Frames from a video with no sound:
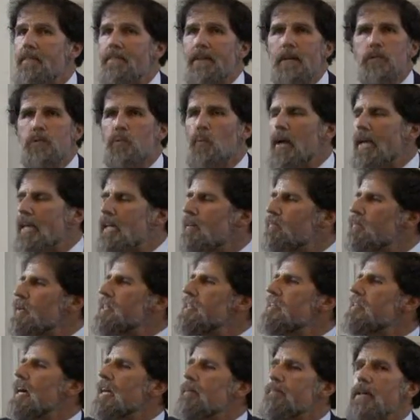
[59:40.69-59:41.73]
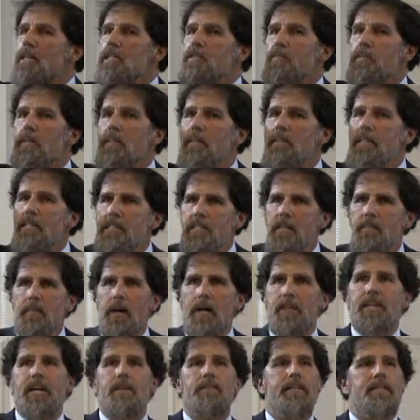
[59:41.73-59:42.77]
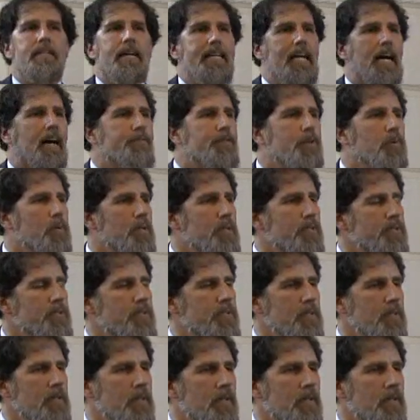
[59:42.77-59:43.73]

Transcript: He was waking up with nightmares for at least a month every night afterwards.